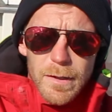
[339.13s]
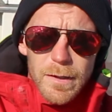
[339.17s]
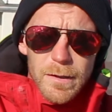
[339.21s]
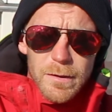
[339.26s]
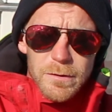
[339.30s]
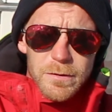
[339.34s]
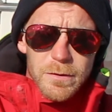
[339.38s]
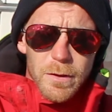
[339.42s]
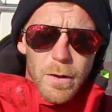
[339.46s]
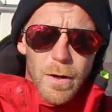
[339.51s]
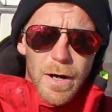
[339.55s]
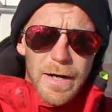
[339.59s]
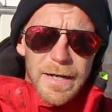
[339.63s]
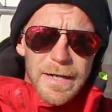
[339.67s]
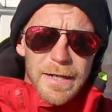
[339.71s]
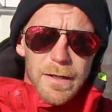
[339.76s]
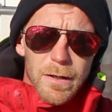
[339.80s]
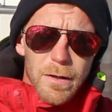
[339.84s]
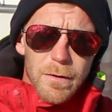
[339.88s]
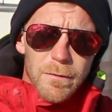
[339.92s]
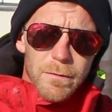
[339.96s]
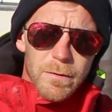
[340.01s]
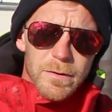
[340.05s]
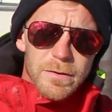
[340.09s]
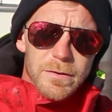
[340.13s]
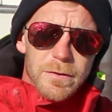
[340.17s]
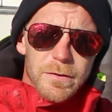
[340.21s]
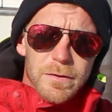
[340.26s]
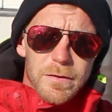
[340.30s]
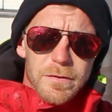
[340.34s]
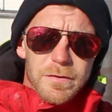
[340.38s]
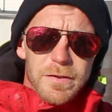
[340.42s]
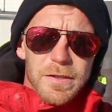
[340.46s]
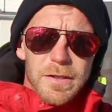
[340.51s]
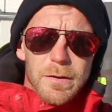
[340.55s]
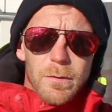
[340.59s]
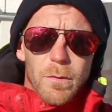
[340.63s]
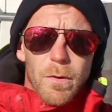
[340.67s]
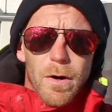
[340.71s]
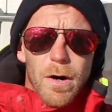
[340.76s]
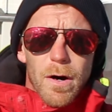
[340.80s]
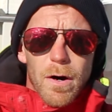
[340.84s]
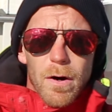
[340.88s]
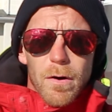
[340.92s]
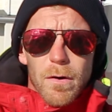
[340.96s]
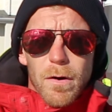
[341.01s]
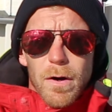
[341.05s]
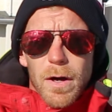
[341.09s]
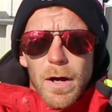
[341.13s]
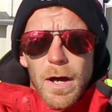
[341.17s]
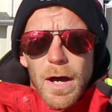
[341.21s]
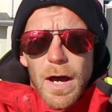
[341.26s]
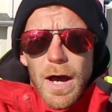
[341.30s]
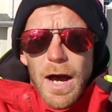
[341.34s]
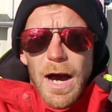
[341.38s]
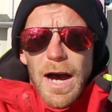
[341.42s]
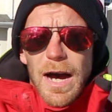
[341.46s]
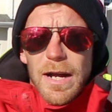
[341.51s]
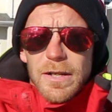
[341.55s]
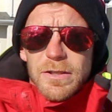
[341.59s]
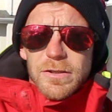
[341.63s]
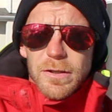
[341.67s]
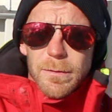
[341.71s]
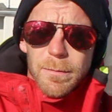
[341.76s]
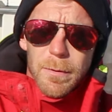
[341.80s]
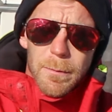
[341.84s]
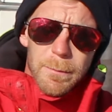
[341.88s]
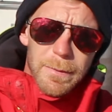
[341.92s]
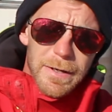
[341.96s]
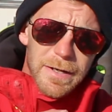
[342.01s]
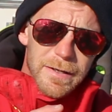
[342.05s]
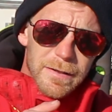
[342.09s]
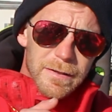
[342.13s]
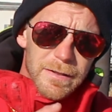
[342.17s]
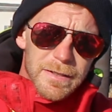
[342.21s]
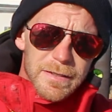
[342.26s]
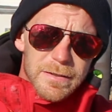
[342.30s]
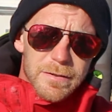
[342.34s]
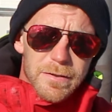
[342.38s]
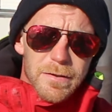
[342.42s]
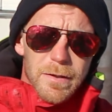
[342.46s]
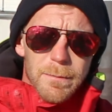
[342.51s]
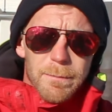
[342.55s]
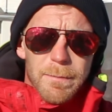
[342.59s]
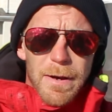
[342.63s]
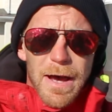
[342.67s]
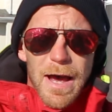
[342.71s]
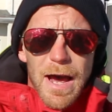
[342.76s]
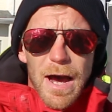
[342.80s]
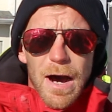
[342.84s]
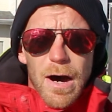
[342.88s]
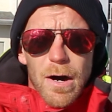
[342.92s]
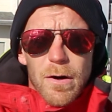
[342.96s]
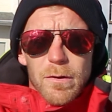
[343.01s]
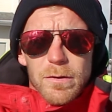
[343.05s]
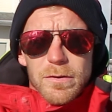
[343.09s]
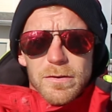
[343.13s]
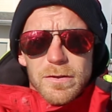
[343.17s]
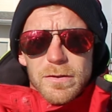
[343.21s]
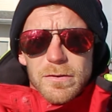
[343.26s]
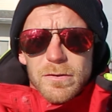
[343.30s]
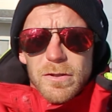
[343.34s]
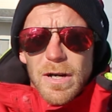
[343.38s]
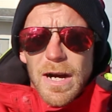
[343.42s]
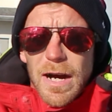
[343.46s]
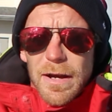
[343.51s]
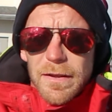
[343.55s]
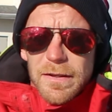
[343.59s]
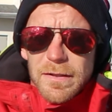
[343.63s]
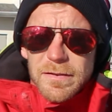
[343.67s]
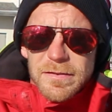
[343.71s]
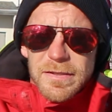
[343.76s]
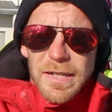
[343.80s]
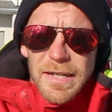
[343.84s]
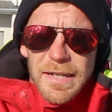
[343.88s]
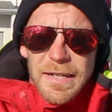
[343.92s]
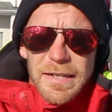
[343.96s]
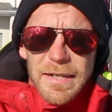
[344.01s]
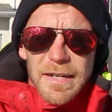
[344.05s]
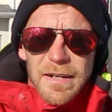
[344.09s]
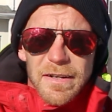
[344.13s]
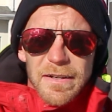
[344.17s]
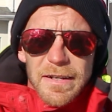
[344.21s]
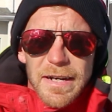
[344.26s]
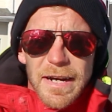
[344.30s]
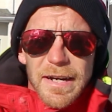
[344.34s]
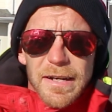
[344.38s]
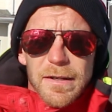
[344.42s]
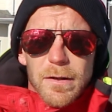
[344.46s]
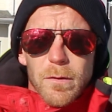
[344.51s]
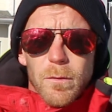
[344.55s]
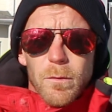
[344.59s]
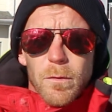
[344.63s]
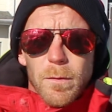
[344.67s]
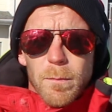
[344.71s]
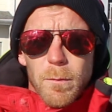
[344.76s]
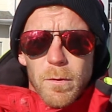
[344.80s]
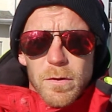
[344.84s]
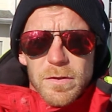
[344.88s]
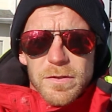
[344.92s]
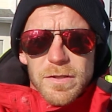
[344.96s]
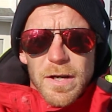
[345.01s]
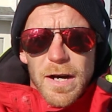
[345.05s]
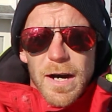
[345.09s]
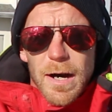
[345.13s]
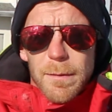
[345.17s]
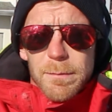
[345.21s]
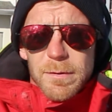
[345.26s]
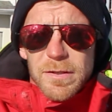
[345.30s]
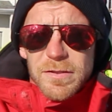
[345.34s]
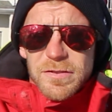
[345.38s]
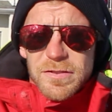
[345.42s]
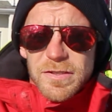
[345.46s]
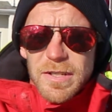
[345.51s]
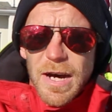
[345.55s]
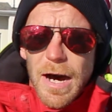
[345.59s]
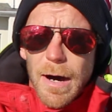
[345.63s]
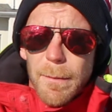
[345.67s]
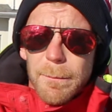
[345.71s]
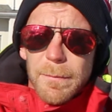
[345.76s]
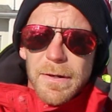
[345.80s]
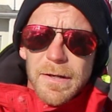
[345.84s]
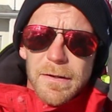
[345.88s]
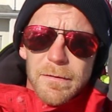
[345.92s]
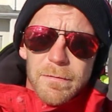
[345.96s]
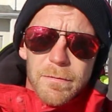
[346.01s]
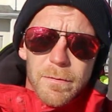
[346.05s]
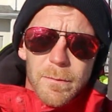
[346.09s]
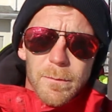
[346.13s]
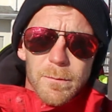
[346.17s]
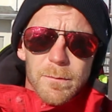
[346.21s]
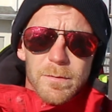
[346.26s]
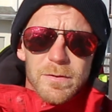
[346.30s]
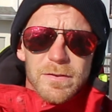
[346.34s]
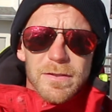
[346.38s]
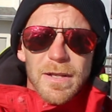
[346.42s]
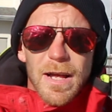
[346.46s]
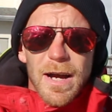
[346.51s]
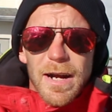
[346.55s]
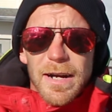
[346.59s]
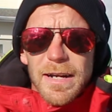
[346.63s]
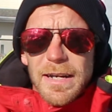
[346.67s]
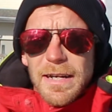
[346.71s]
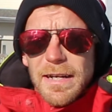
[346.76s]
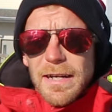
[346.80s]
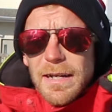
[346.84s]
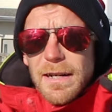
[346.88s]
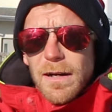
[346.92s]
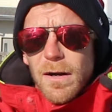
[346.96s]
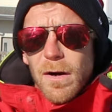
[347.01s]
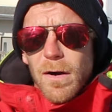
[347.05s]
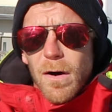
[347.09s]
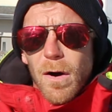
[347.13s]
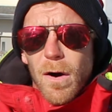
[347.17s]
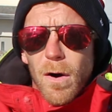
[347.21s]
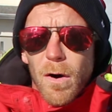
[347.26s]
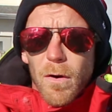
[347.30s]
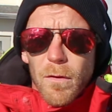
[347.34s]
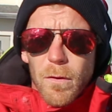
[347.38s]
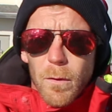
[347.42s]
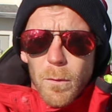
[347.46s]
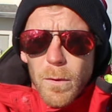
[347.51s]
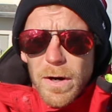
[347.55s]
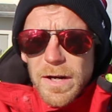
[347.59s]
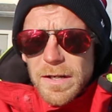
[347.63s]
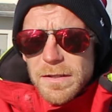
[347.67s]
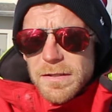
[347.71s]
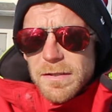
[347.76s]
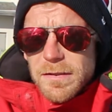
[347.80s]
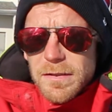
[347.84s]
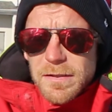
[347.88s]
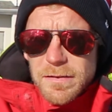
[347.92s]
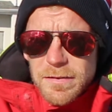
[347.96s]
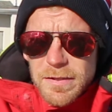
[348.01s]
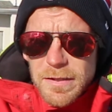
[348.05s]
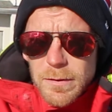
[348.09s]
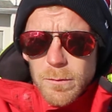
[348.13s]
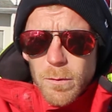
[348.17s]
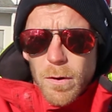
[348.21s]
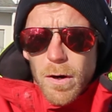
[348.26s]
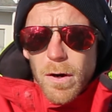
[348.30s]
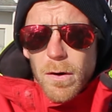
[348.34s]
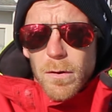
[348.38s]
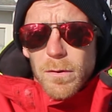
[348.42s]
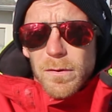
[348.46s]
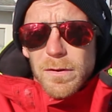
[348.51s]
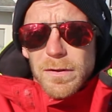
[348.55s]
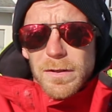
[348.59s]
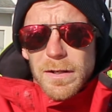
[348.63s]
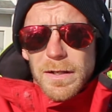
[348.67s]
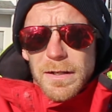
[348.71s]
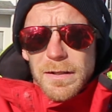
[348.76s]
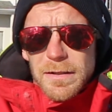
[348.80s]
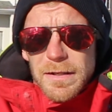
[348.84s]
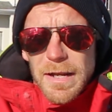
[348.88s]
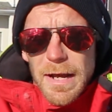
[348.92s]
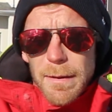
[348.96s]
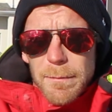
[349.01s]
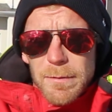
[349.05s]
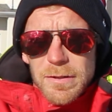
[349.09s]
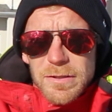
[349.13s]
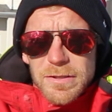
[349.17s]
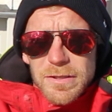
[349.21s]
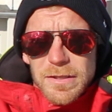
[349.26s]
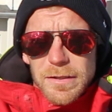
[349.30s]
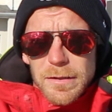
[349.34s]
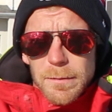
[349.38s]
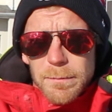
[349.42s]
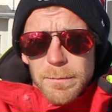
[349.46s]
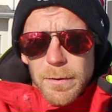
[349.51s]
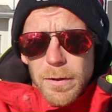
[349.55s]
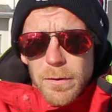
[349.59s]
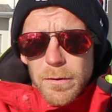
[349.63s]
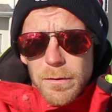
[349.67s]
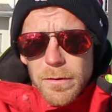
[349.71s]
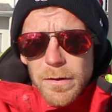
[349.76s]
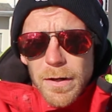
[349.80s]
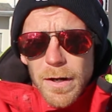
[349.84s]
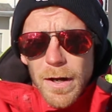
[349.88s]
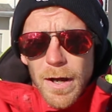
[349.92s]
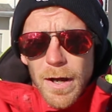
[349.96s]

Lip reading: So I get over to the seawall, I jump immediately to the bow to try the secondary anchor one more time to stop me from sliding all the way to the seawall and damaging the boat.